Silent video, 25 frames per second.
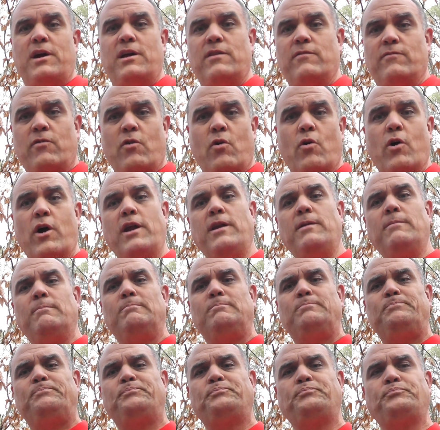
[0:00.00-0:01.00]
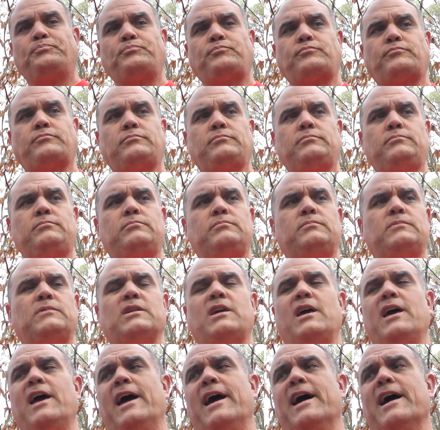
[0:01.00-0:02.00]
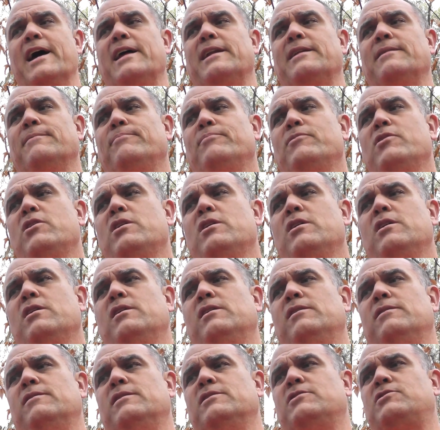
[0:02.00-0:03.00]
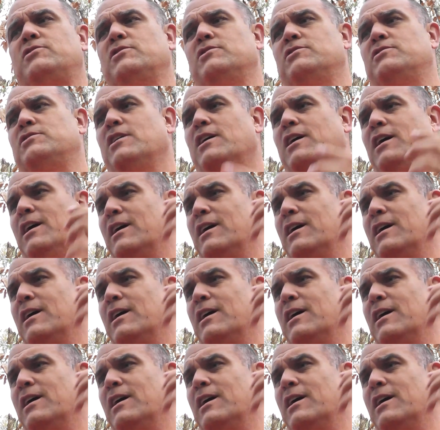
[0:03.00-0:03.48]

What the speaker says: and void. And this is,